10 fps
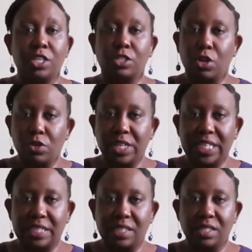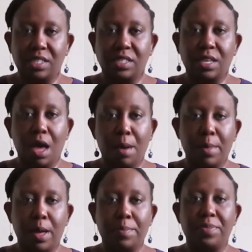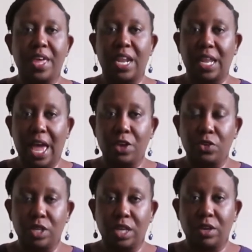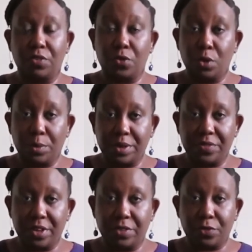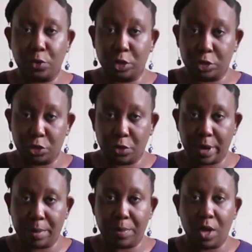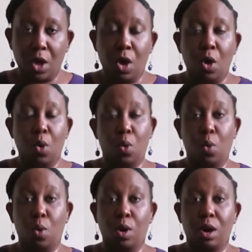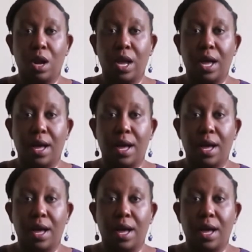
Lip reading: certain instances come up that allow you to get a full refund for your trip, or